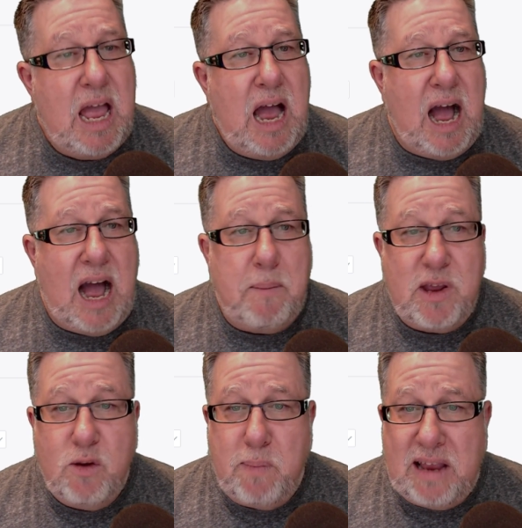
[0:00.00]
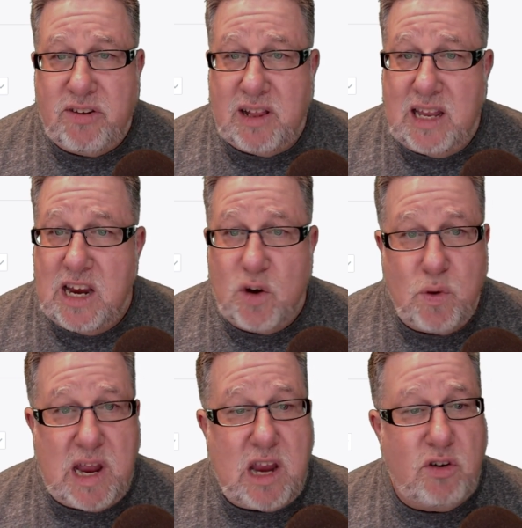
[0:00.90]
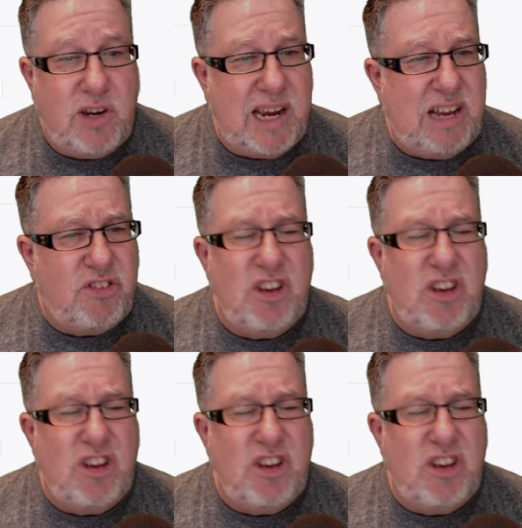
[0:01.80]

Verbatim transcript: But you basically can create your tickets,